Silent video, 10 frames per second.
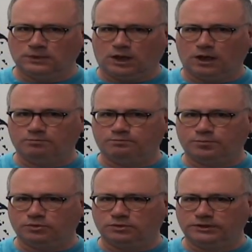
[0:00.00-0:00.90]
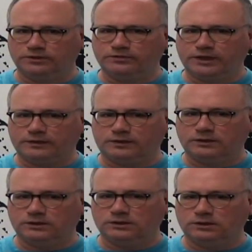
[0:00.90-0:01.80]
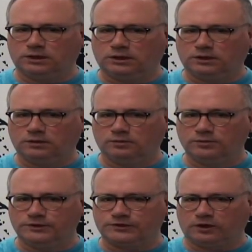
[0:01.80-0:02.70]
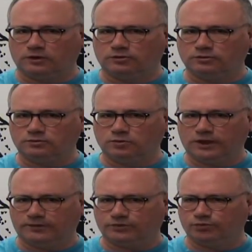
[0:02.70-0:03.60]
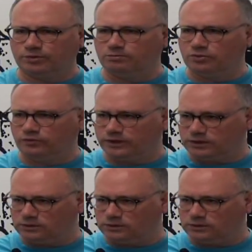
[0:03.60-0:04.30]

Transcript: I believe that the installer will have to remove it.